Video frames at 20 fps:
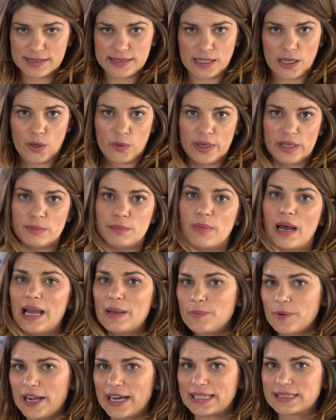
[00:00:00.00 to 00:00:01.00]
So in my
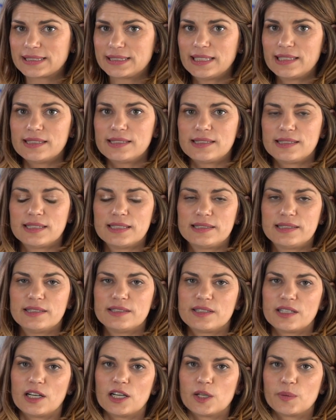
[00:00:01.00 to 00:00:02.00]
practice, this
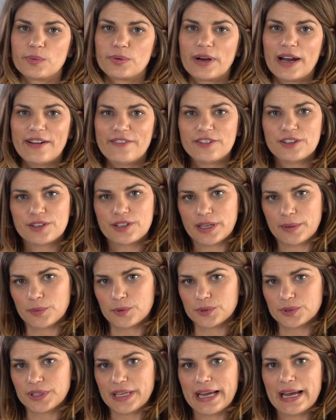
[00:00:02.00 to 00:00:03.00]
is our private
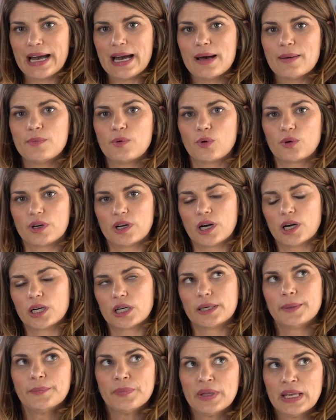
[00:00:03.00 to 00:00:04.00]
label lab or
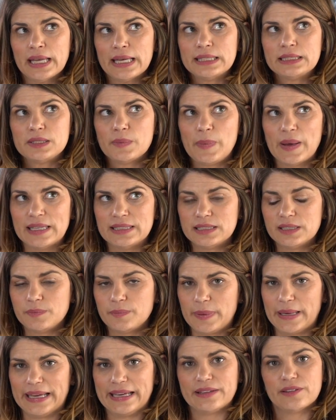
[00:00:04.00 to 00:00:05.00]
our independent
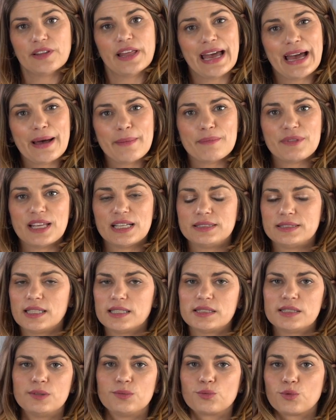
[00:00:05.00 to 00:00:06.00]
pay lab that
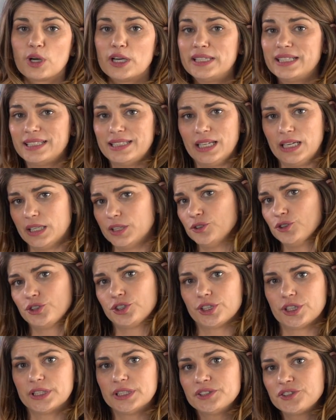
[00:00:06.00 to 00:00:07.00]
doesn't run any
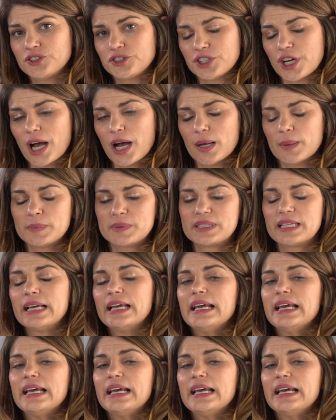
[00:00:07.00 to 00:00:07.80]
insurance jobs.